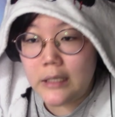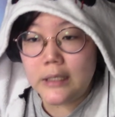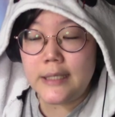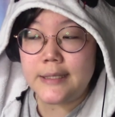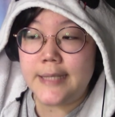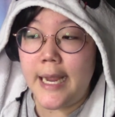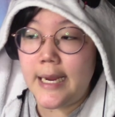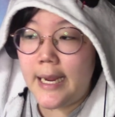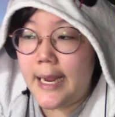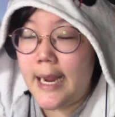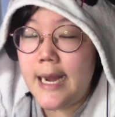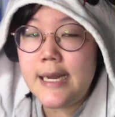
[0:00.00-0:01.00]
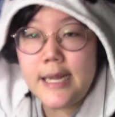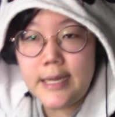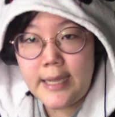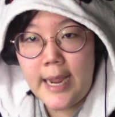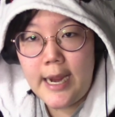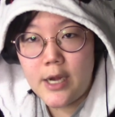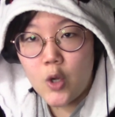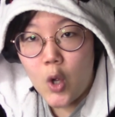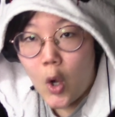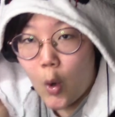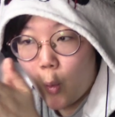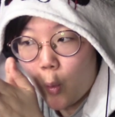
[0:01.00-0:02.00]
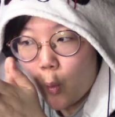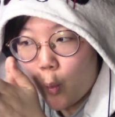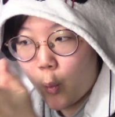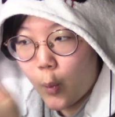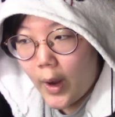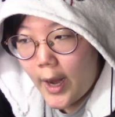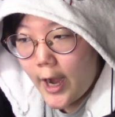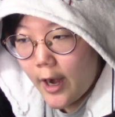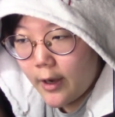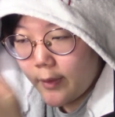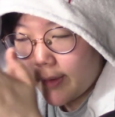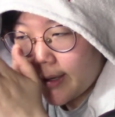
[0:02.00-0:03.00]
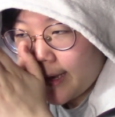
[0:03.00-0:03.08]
at least they indicate where